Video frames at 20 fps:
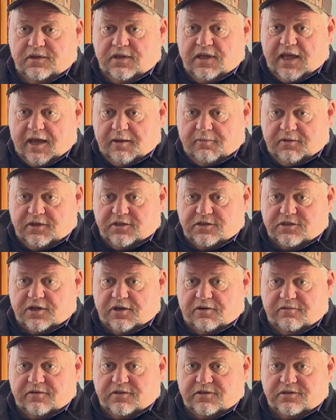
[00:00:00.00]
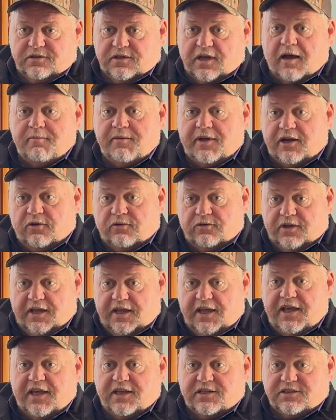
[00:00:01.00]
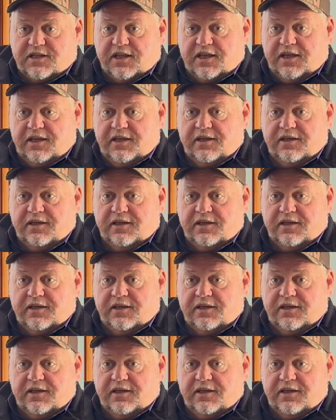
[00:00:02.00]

ambulance service. I mean, on the ESD.